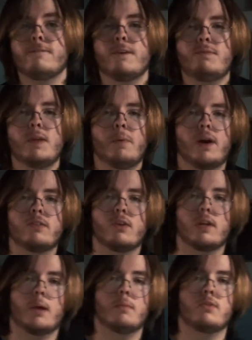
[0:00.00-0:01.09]
50 bucks
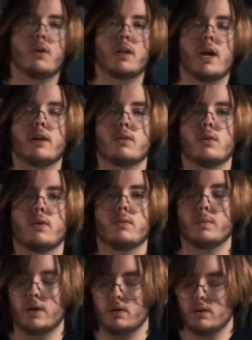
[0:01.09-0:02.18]
on Amazon. I don't know
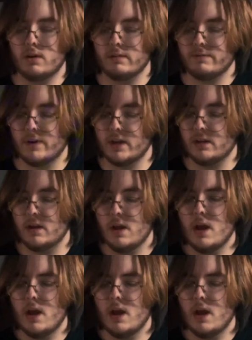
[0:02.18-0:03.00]
where you can find it.